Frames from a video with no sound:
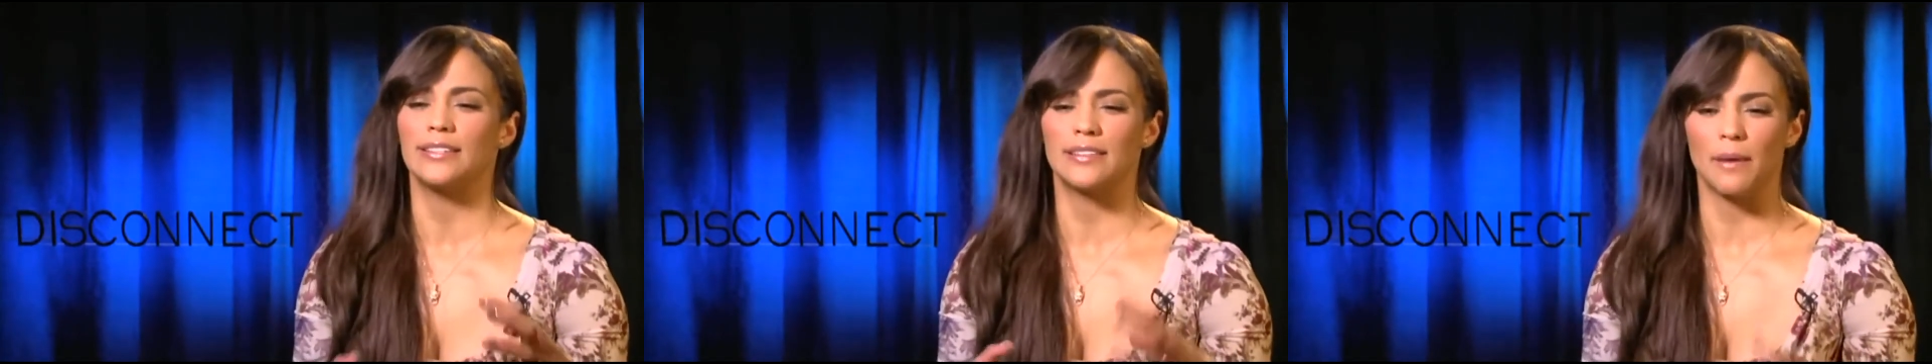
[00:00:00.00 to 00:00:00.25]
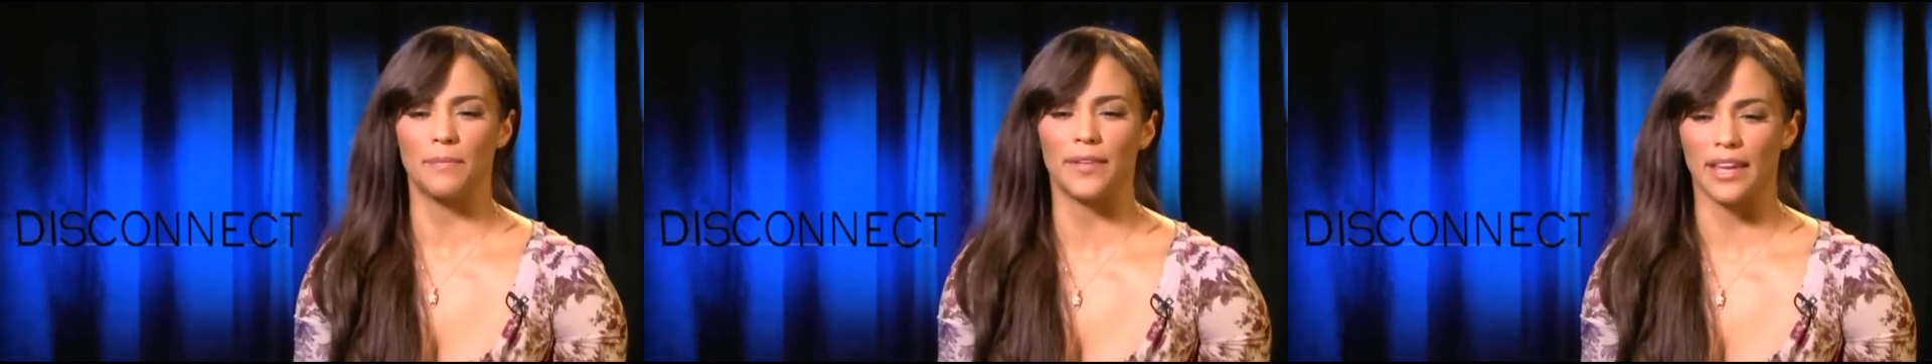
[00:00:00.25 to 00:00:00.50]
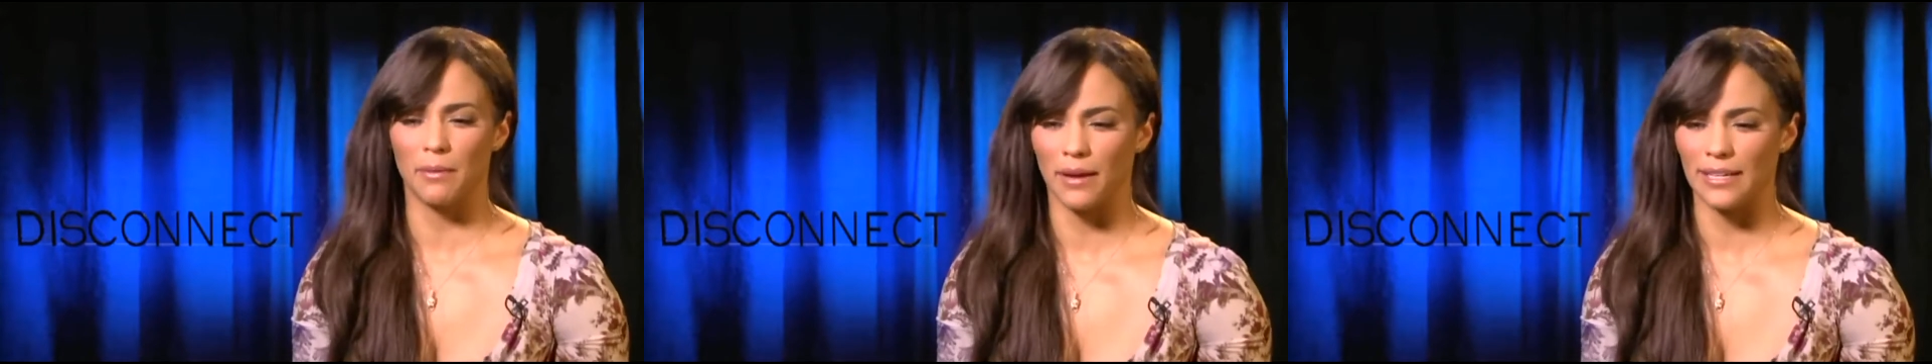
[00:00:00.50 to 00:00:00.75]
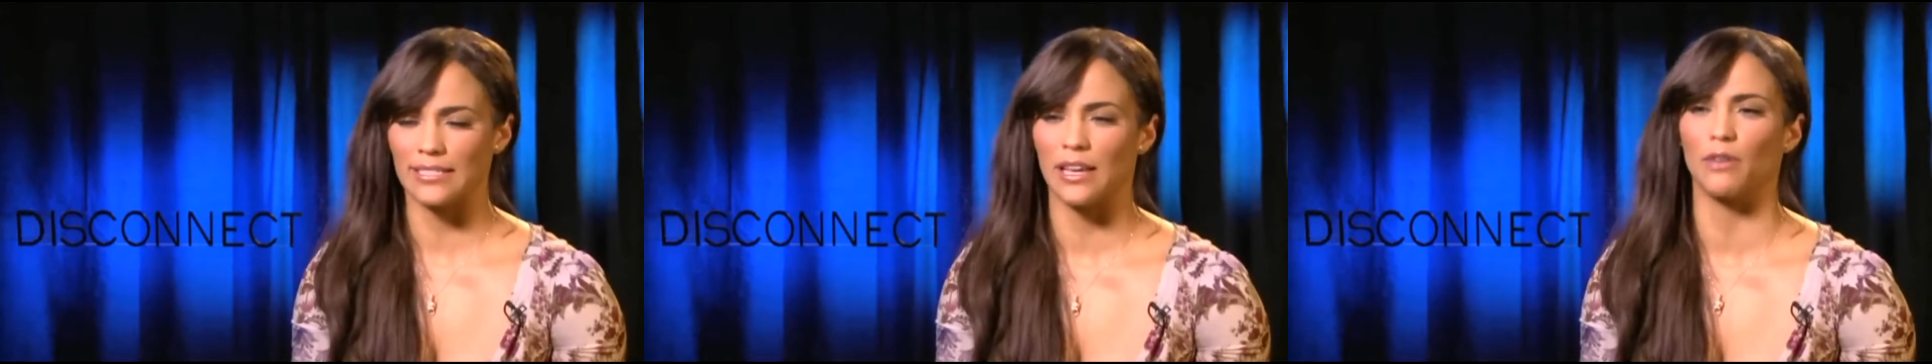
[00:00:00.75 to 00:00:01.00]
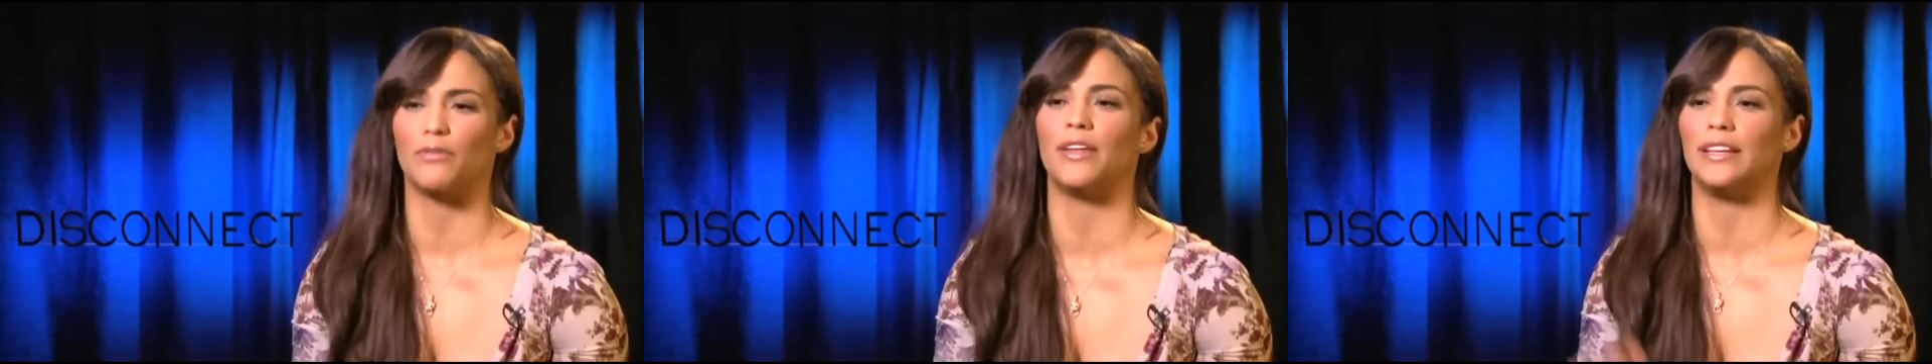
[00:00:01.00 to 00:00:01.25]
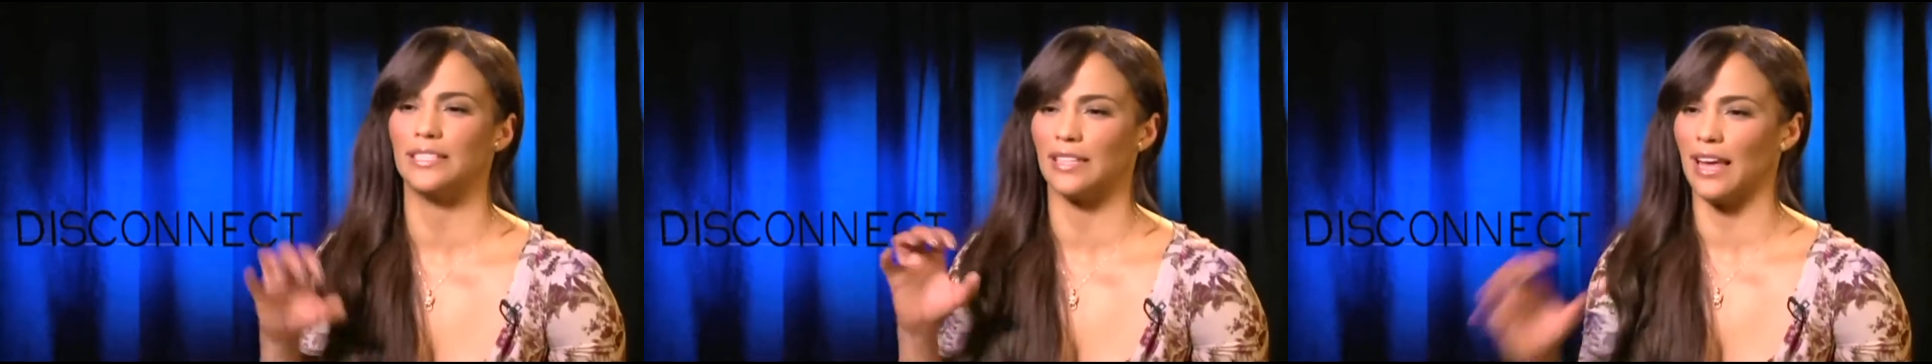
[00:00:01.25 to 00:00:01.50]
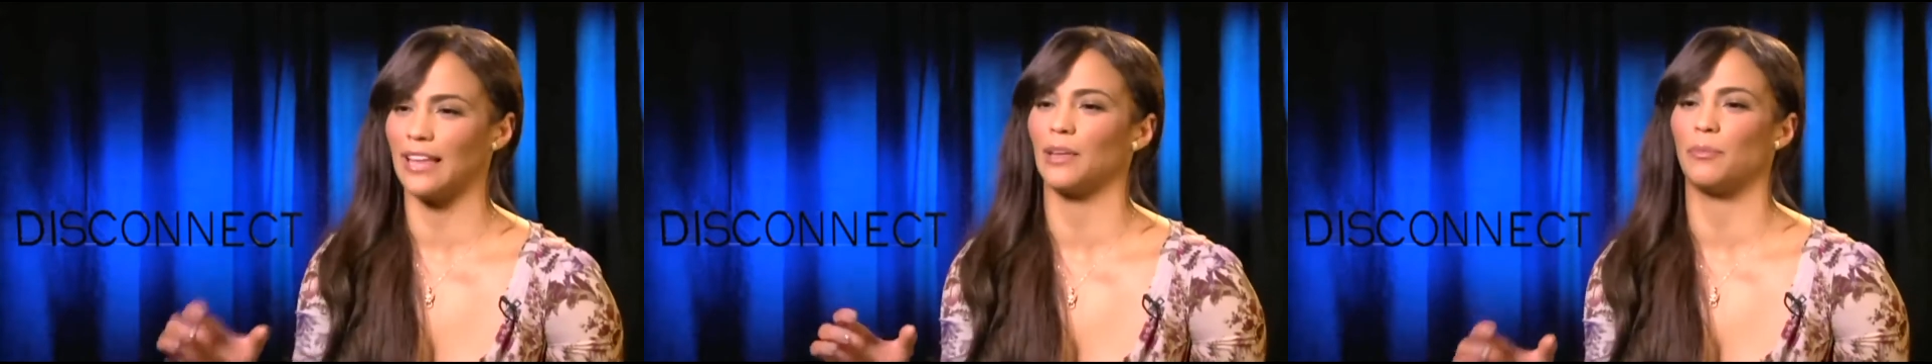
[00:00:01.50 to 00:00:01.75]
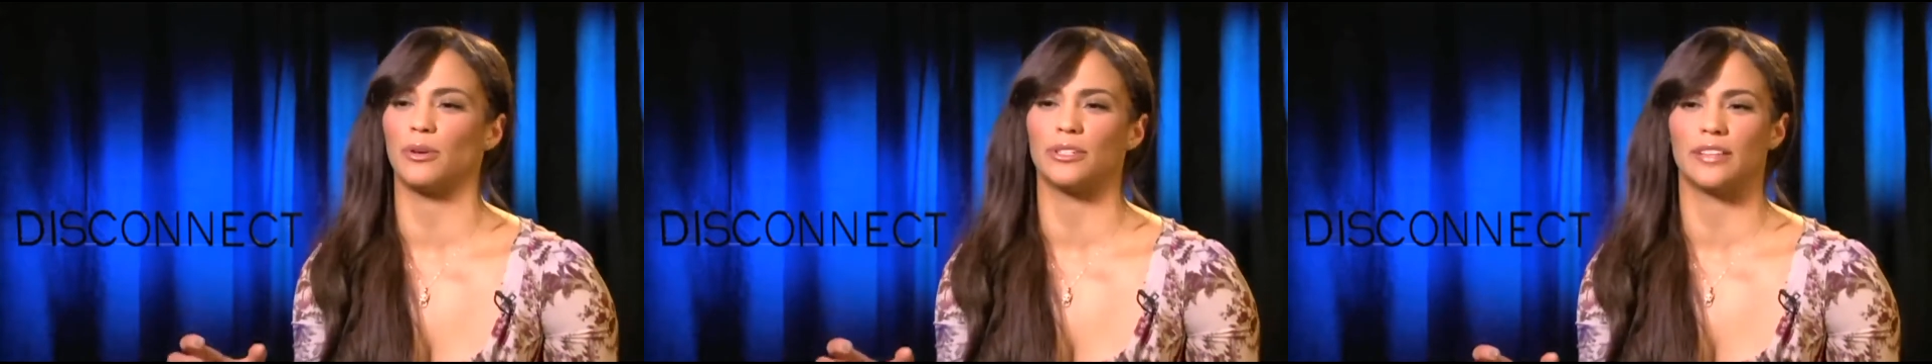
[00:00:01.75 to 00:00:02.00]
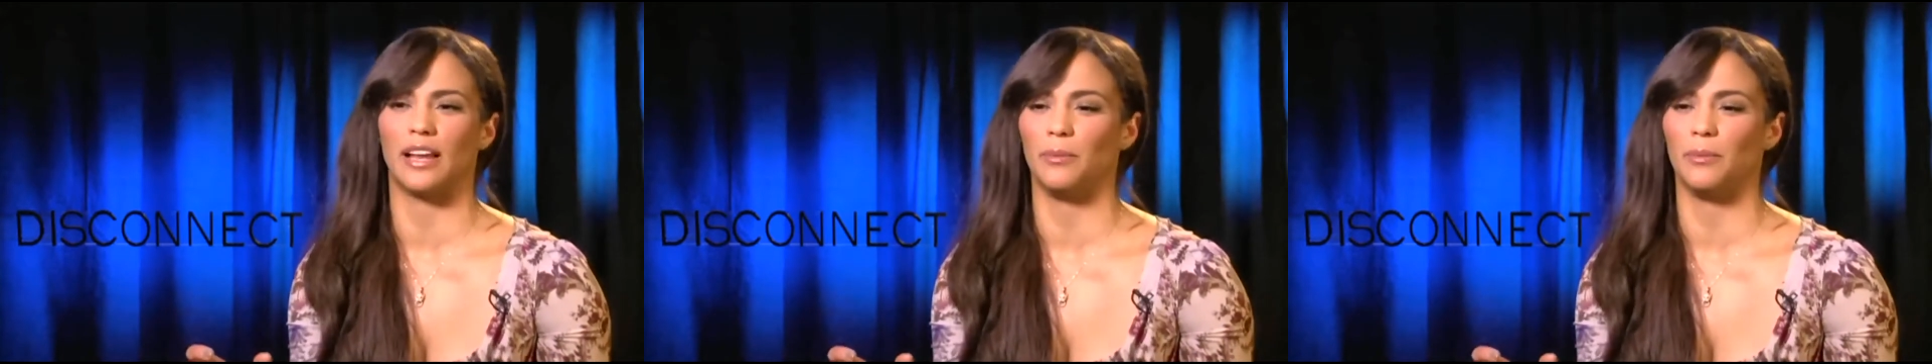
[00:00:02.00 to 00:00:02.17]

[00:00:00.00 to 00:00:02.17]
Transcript: something in myself that is like the person